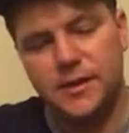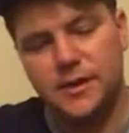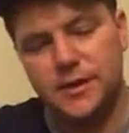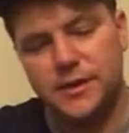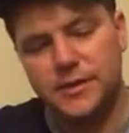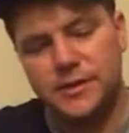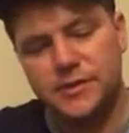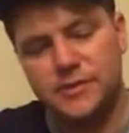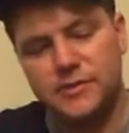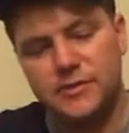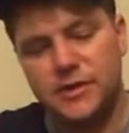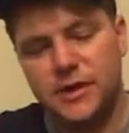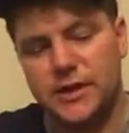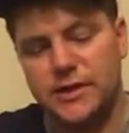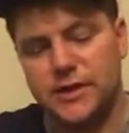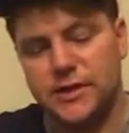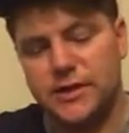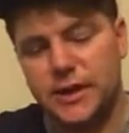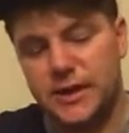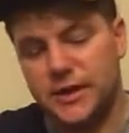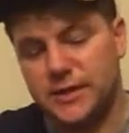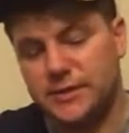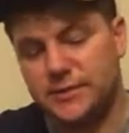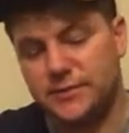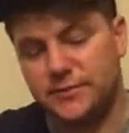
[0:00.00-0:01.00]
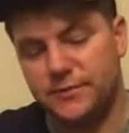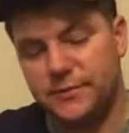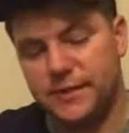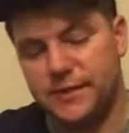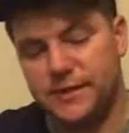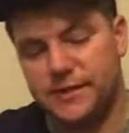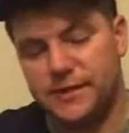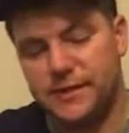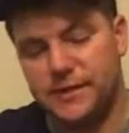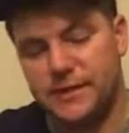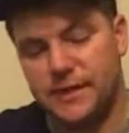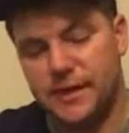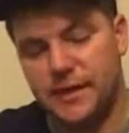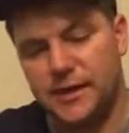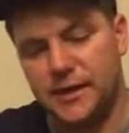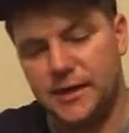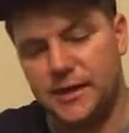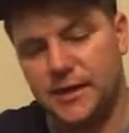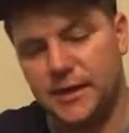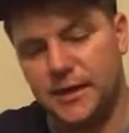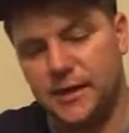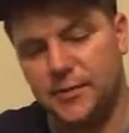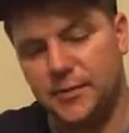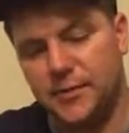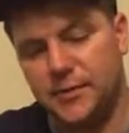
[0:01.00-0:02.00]
and stranded, as you might say,
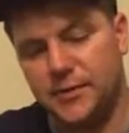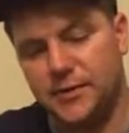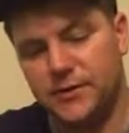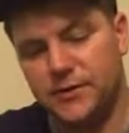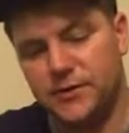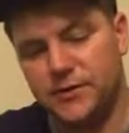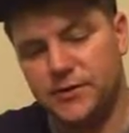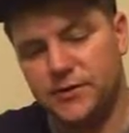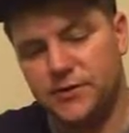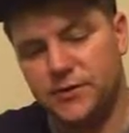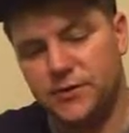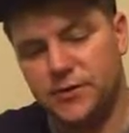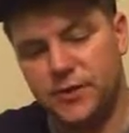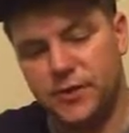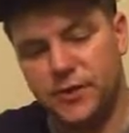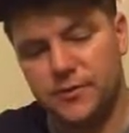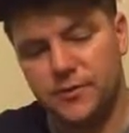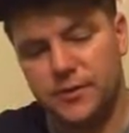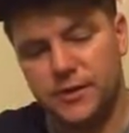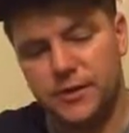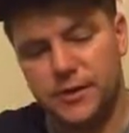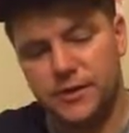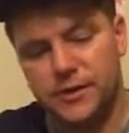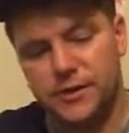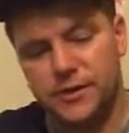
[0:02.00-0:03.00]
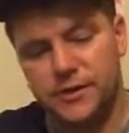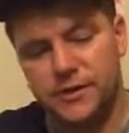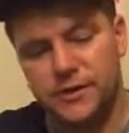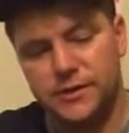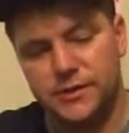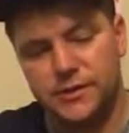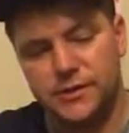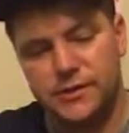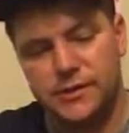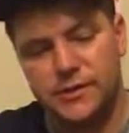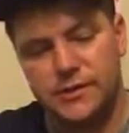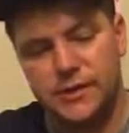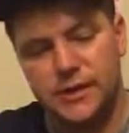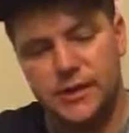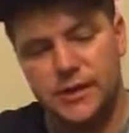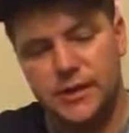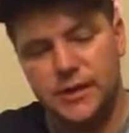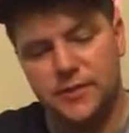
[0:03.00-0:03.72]
among those queer Bucklanders,